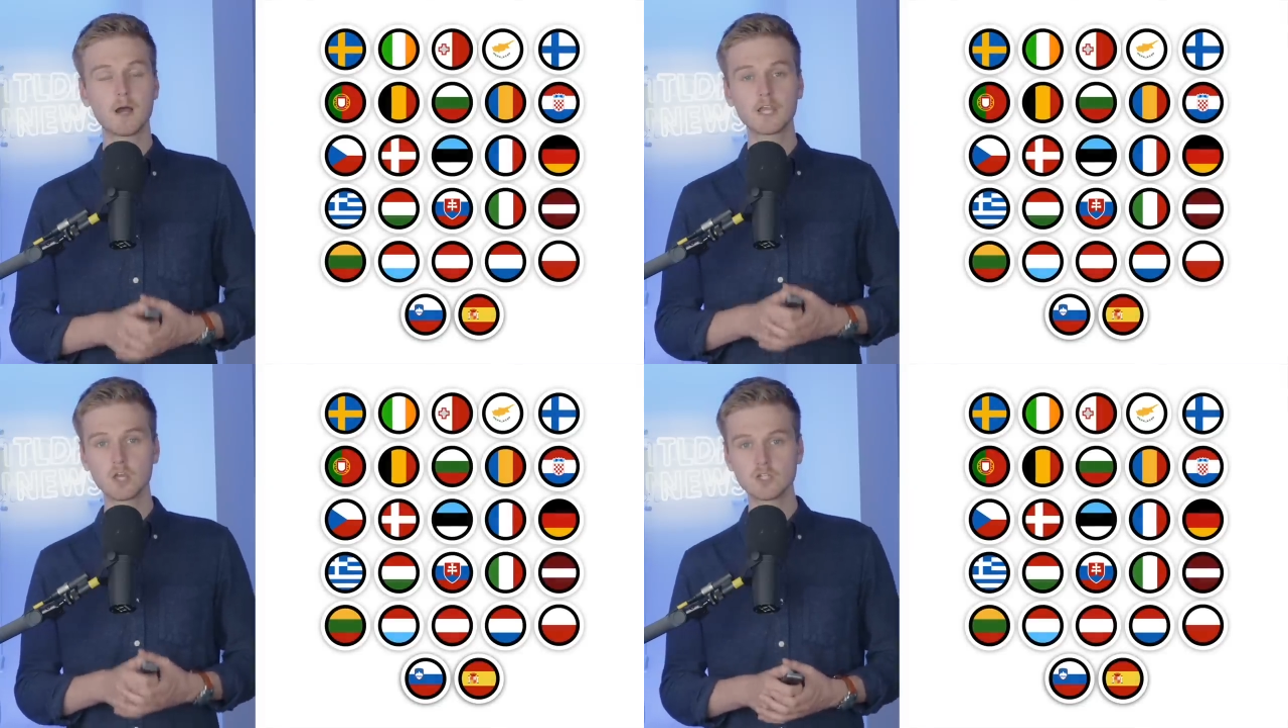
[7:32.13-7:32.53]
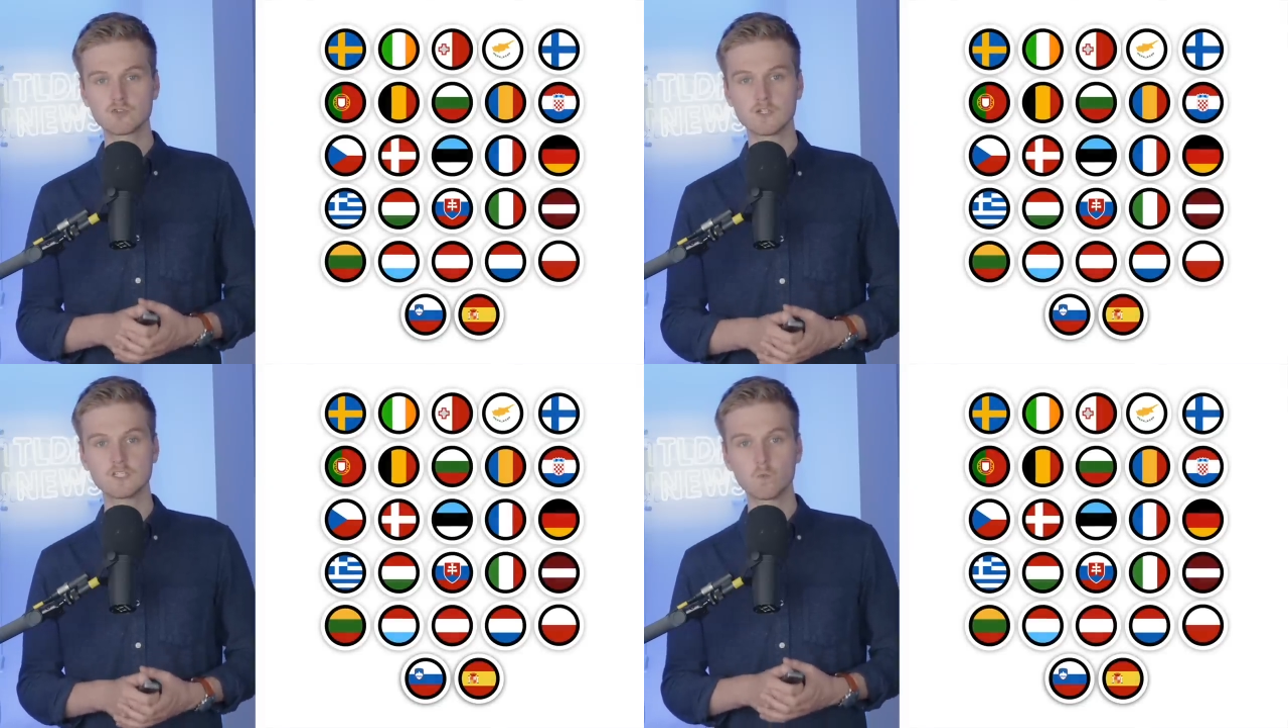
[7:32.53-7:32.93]
by
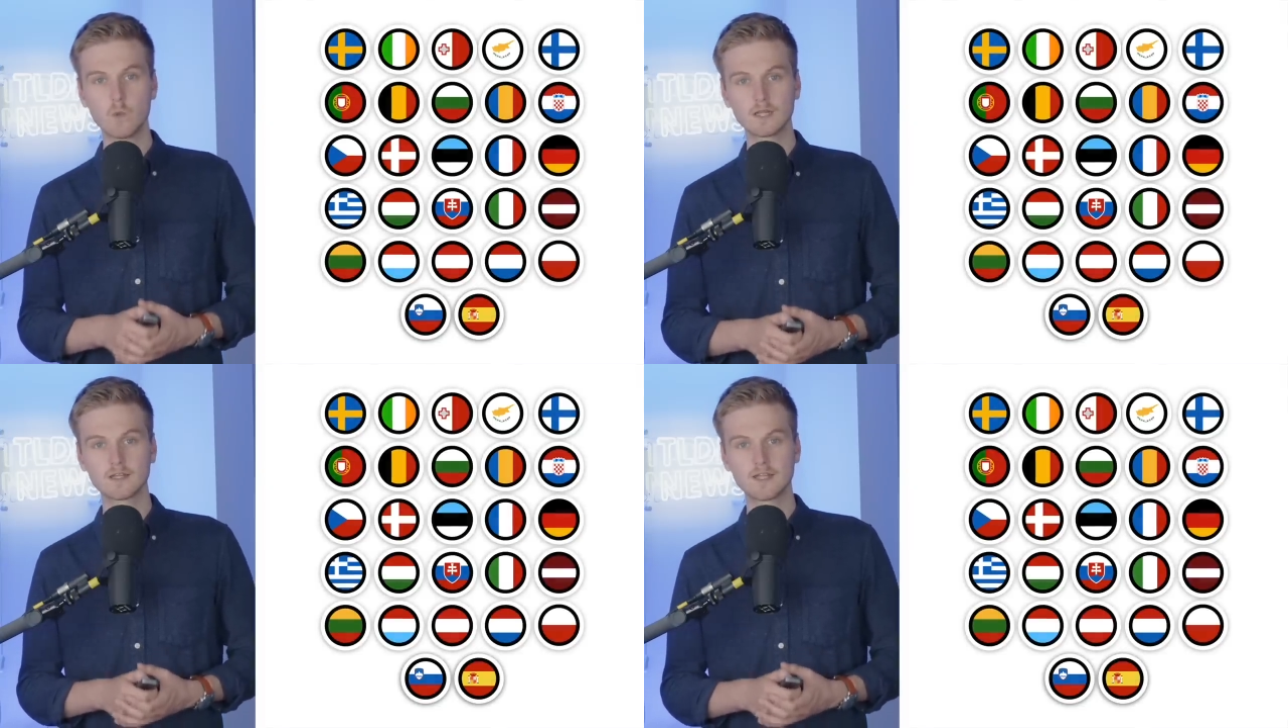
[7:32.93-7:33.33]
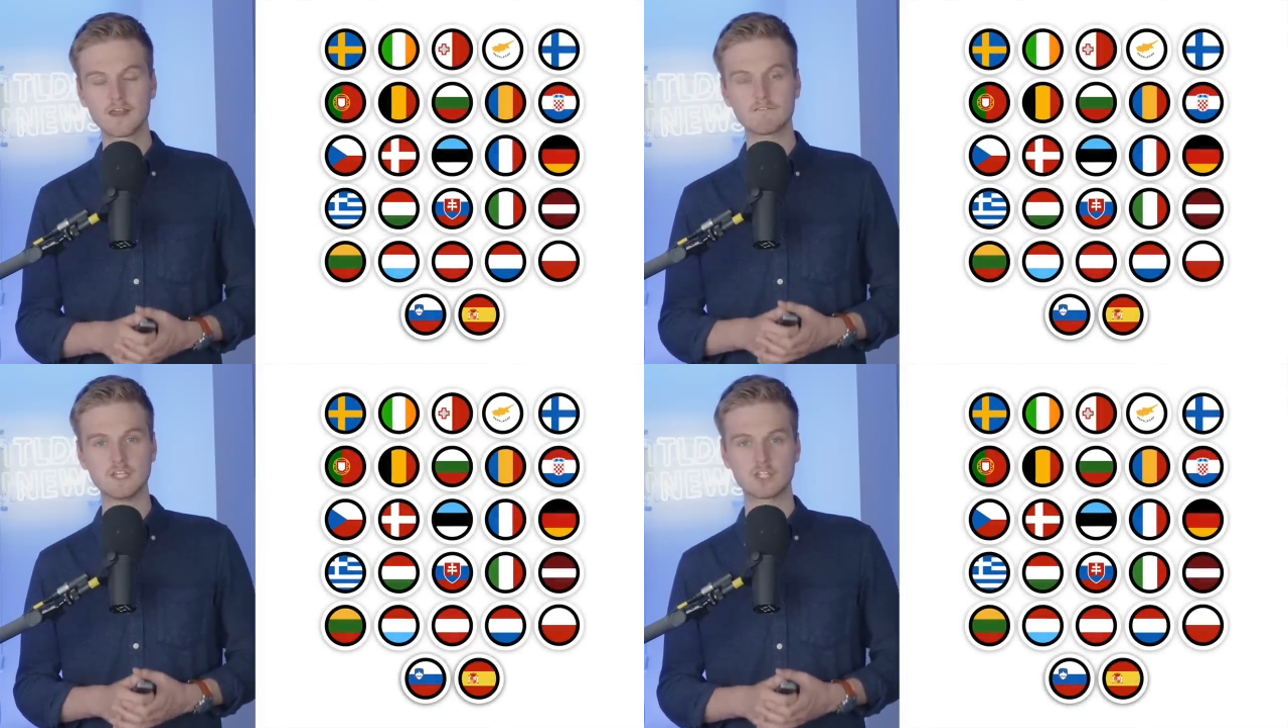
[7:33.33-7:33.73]
countries wielding
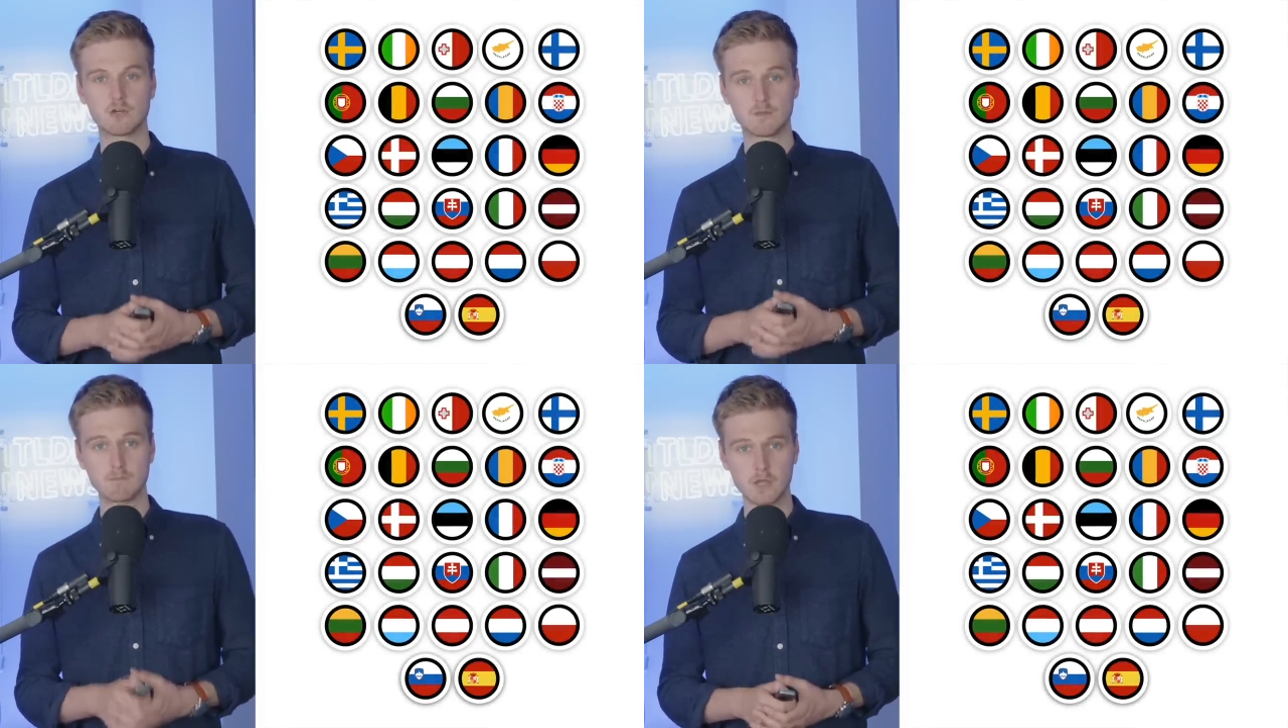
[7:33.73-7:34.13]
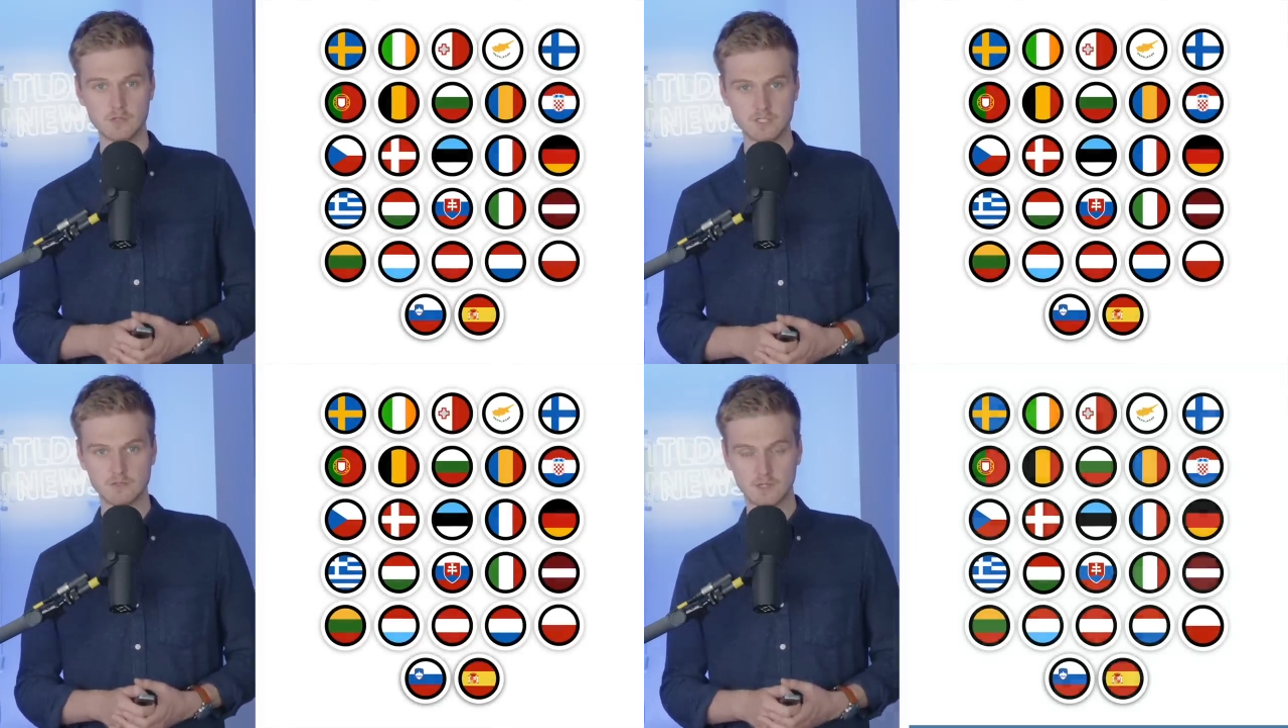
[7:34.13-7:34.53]
their veto the
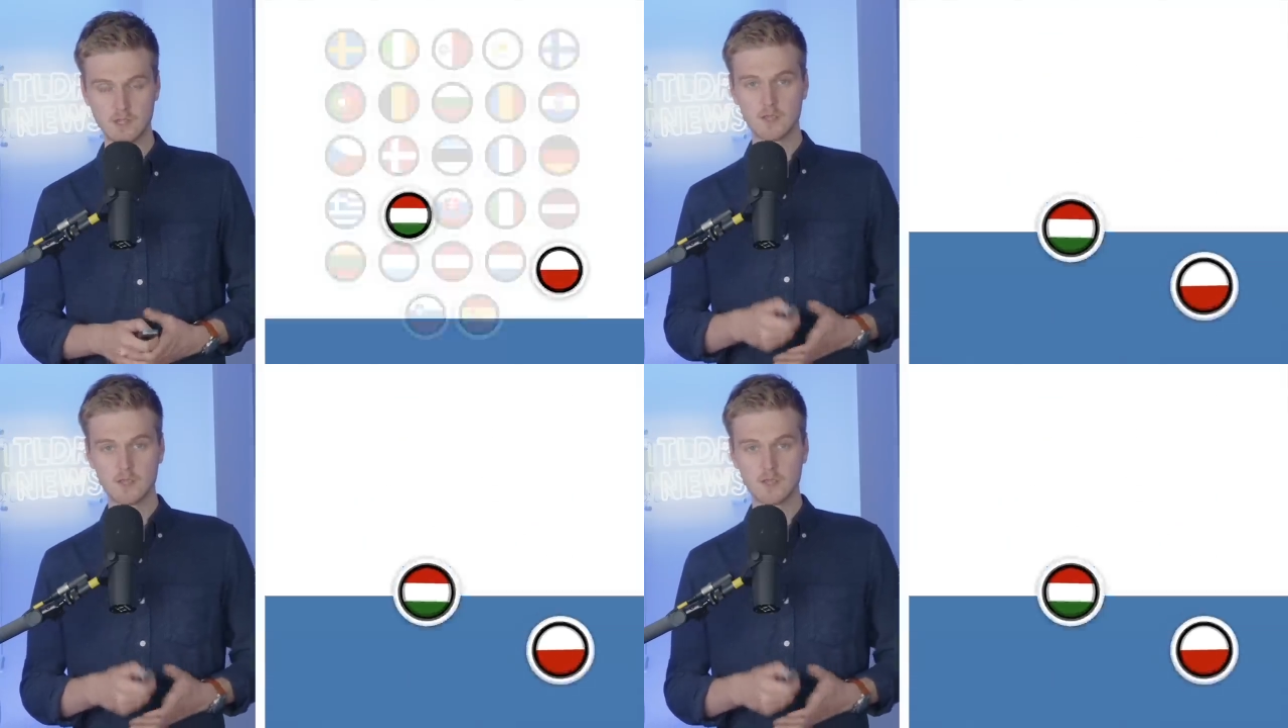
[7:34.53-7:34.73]
most,